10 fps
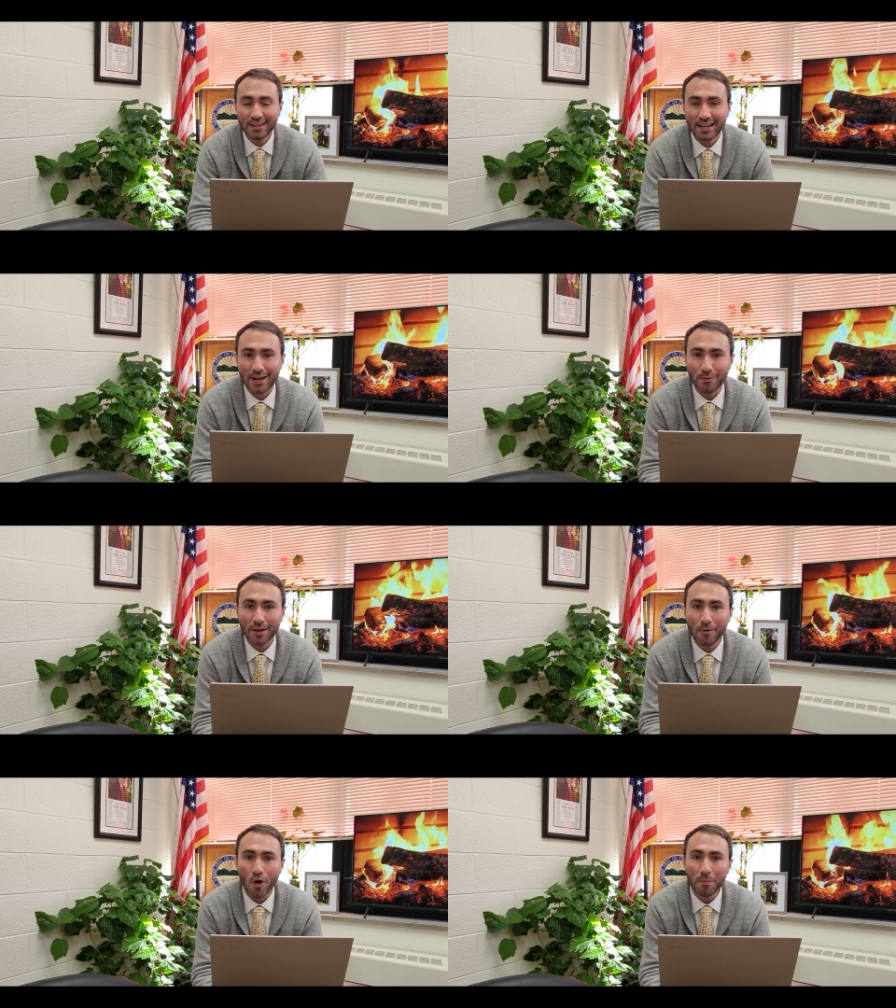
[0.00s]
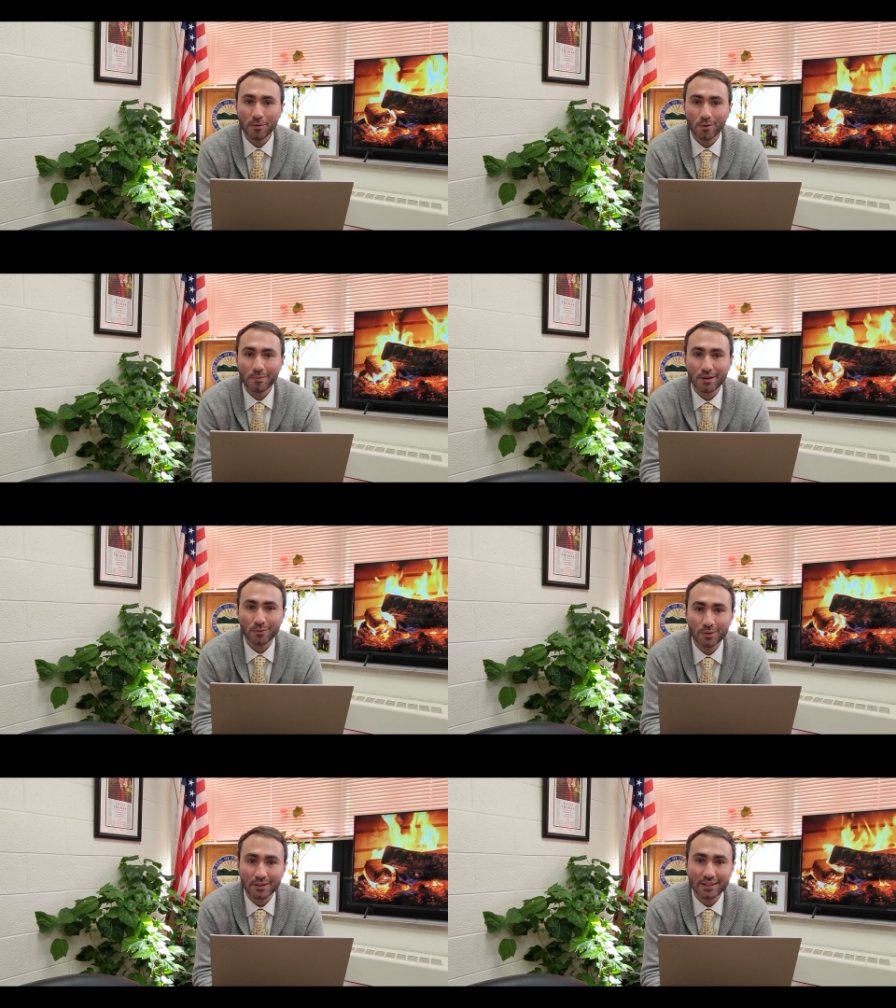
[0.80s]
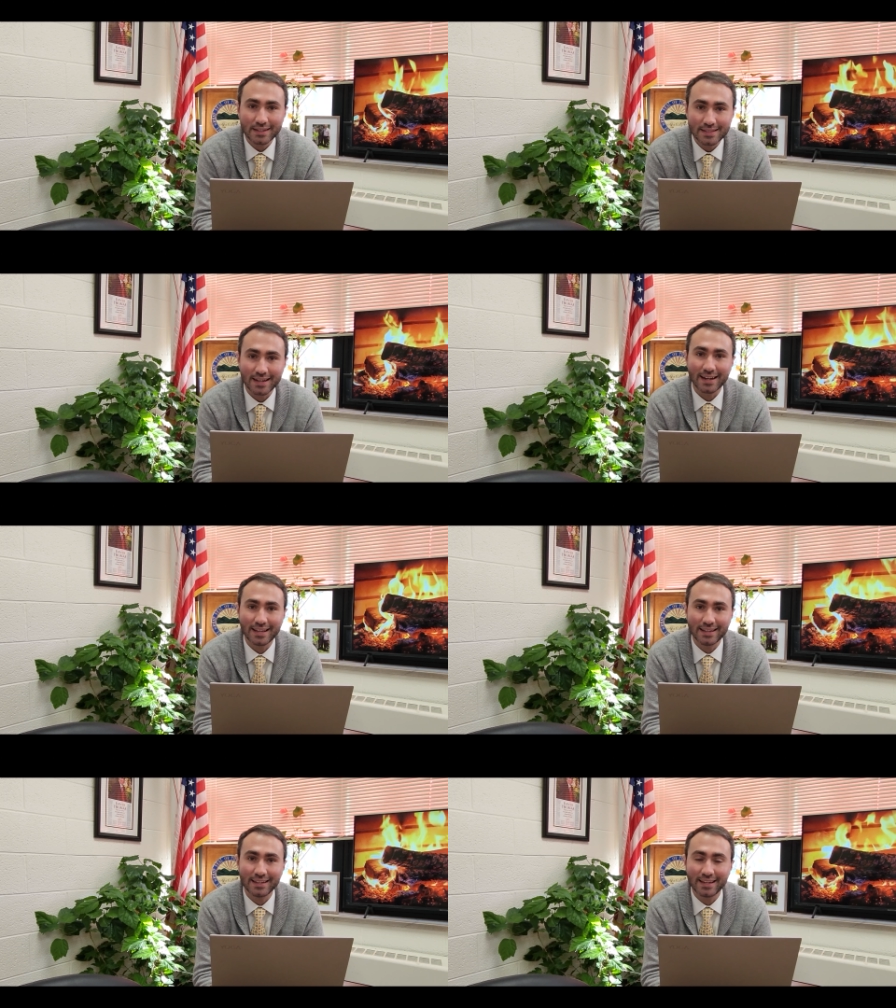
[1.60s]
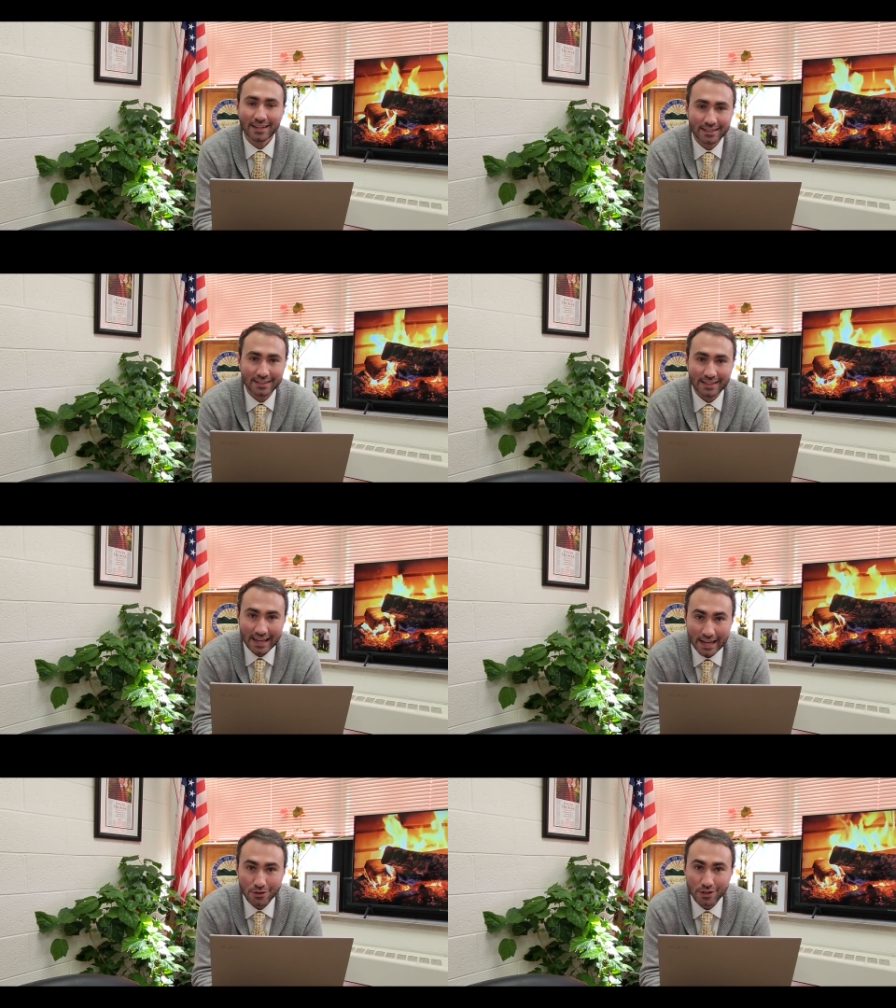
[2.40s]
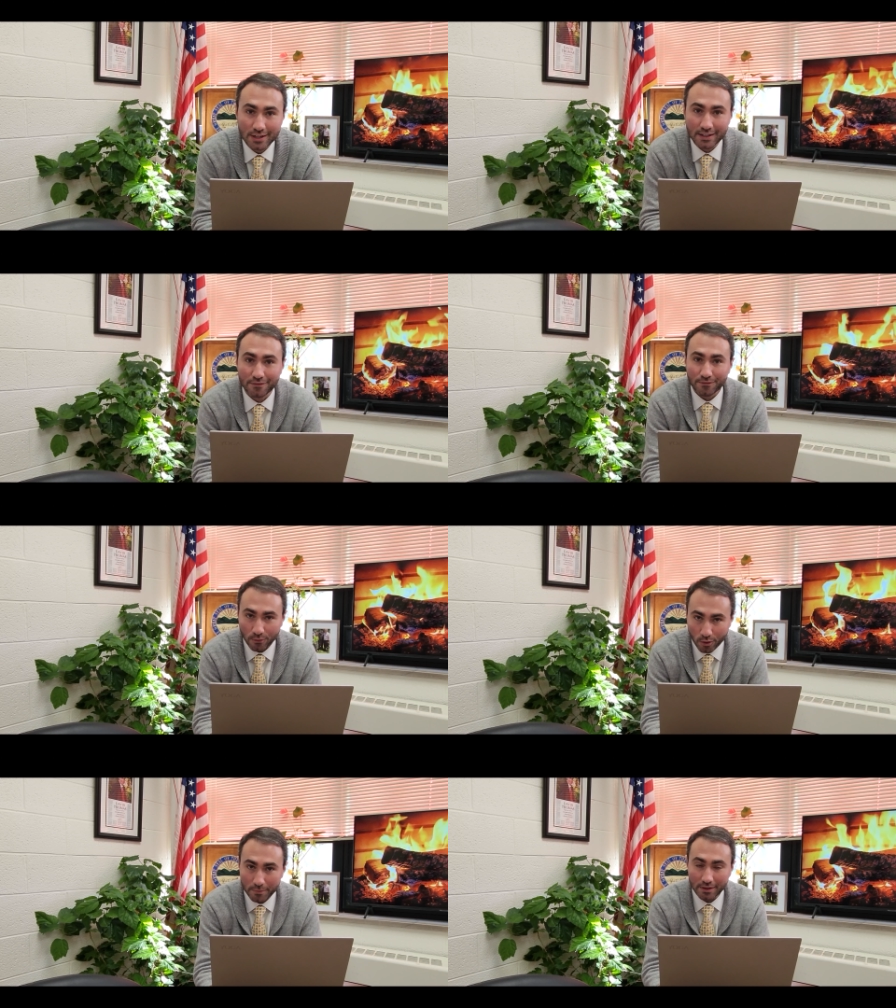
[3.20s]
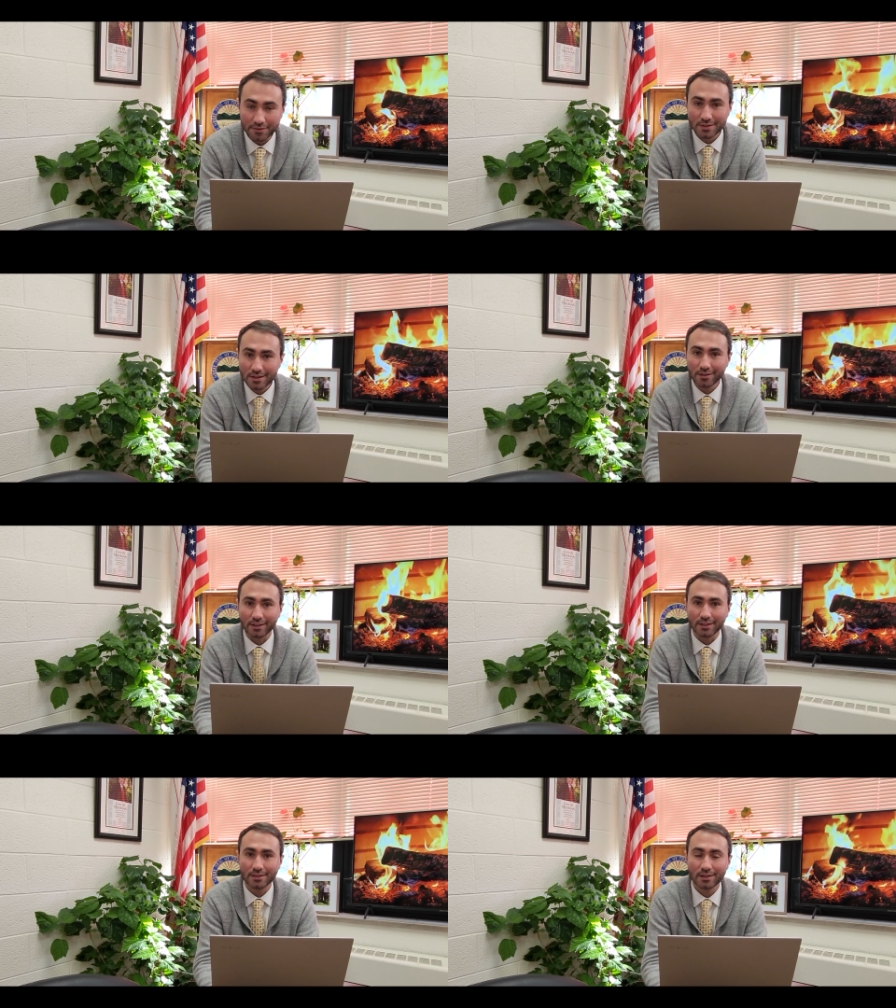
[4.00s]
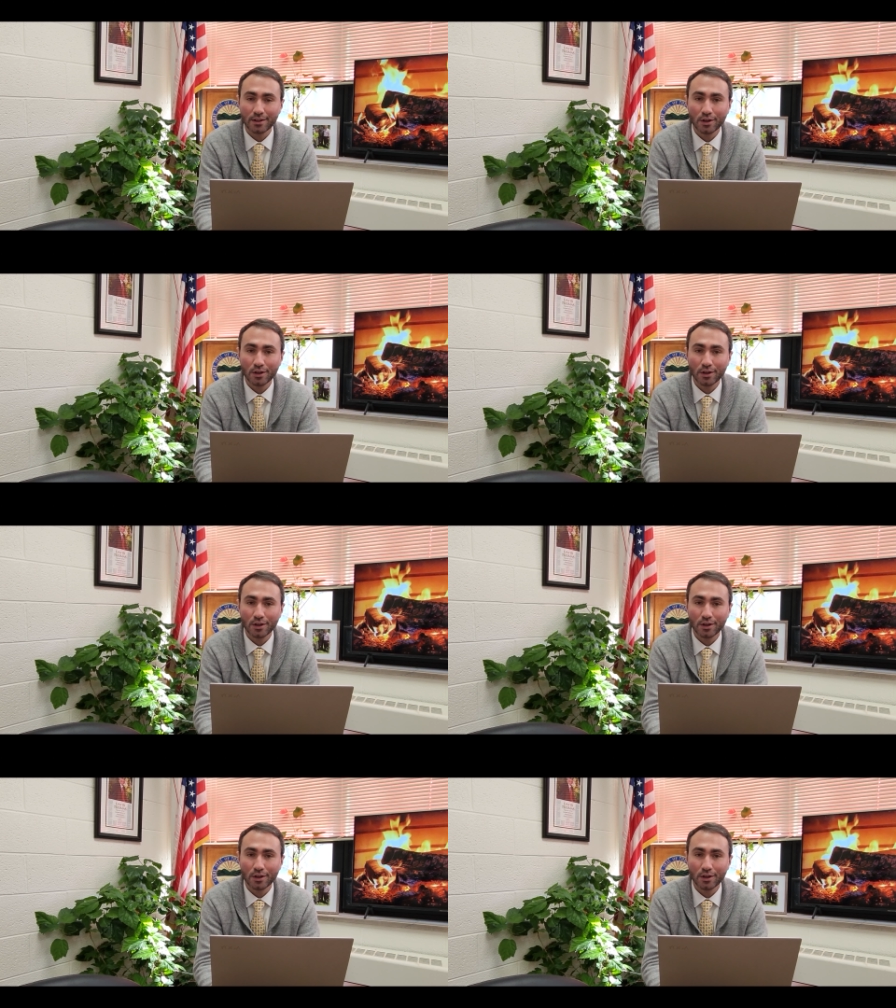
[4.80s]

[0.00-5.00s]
and what I'm hoping will be a really exciting and engaging and informative series